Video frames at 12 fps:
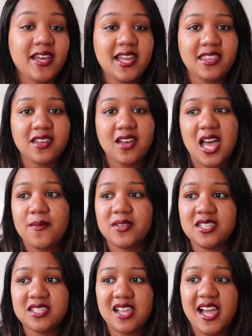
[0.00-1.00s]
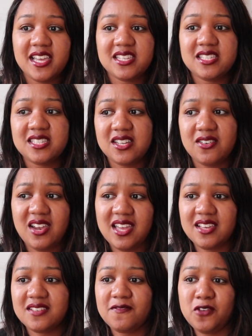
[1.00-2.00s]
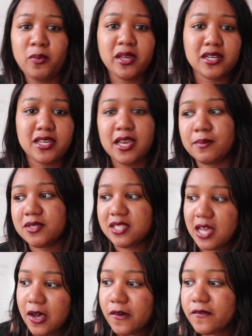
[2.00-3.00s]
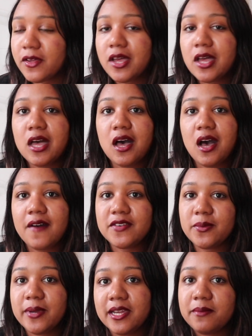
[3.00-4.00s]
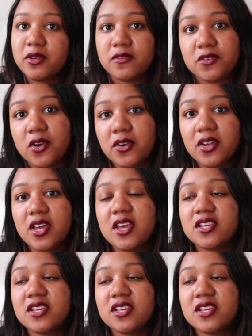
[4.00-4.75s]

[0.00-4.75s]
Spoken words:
And the guy was like still like fuming to himself after we moved on.